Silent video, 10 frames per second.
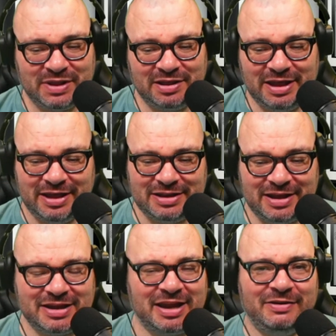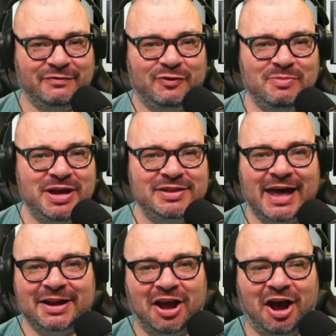it for me,
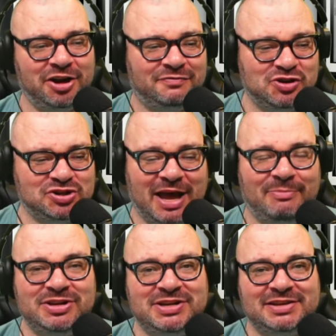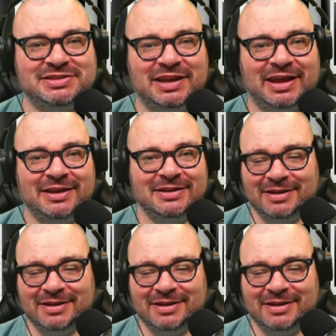that can't have just happened yesterday.